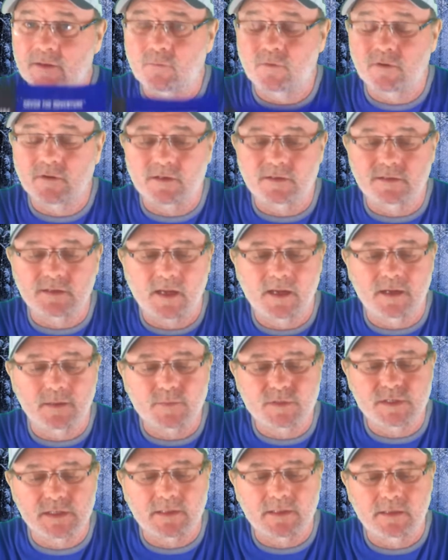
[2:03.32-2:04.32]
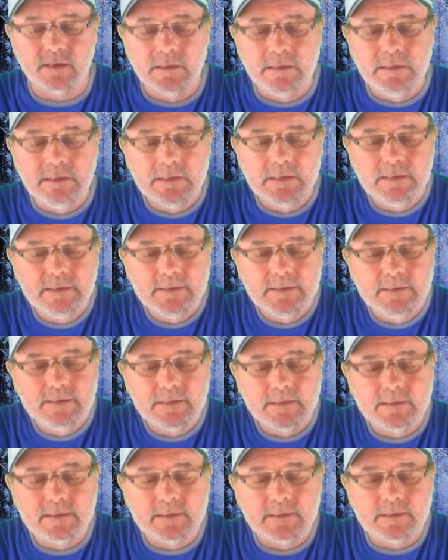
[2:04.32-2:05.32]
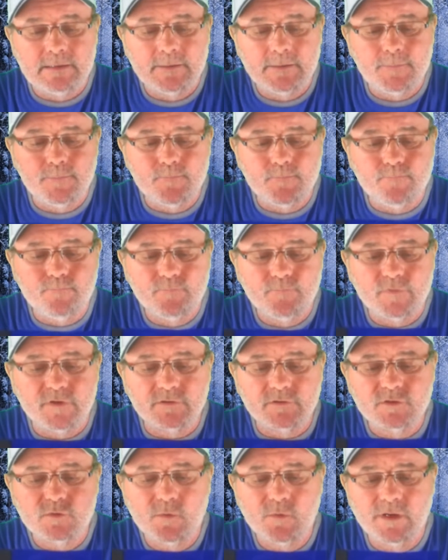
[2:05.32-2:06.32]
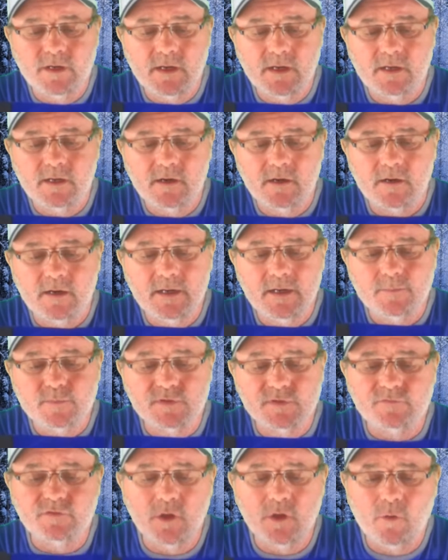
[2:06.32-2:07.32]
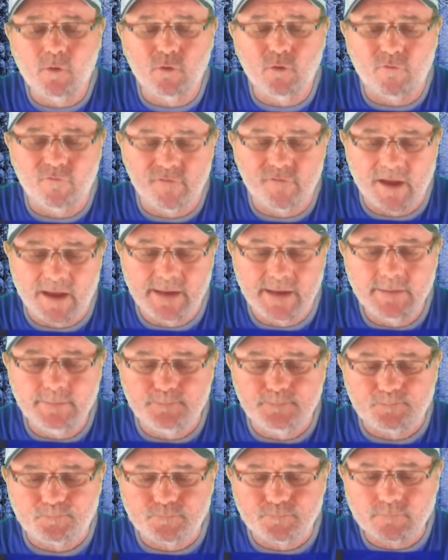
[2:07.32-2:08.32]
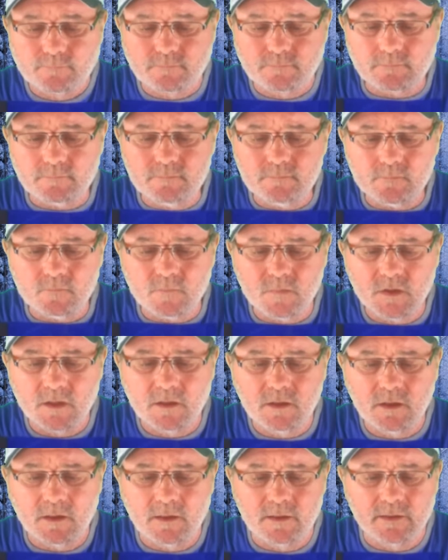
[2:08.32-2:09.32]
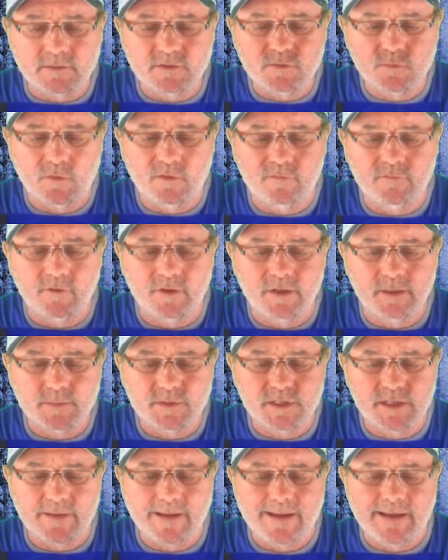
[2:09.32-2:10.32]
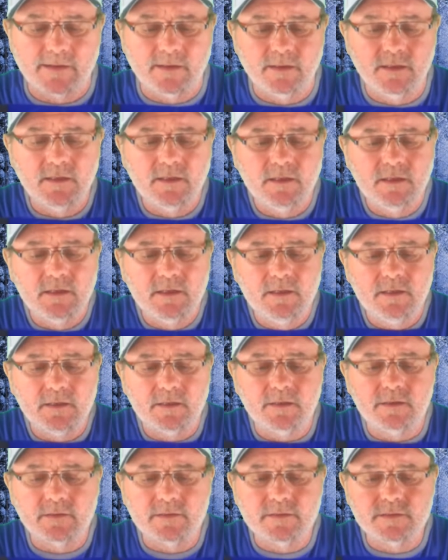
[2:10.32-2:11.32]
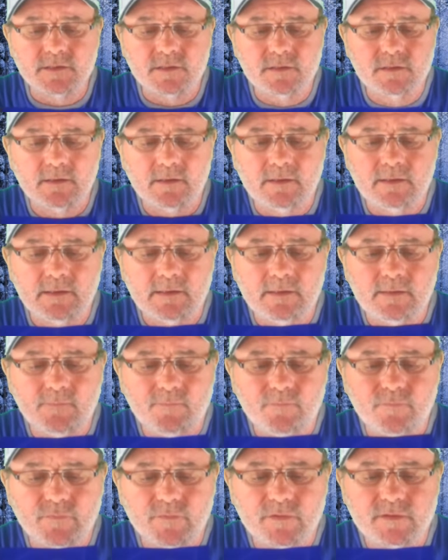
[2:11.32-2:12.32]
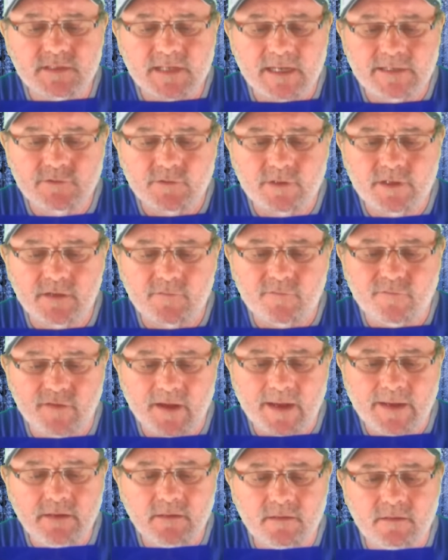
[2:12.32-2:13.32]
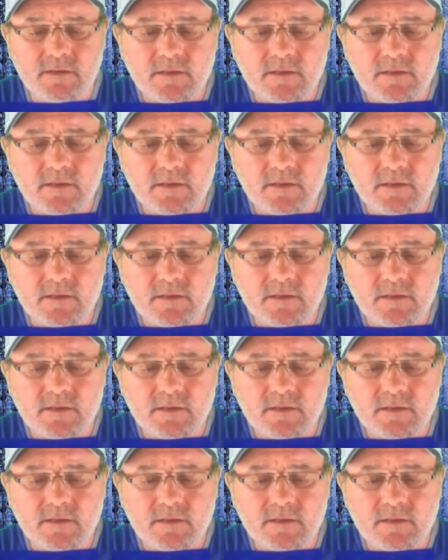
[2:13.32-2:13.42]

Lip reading: of work at the campsite. There's 28 grams of total fat. 12 grams of that is saturated fat.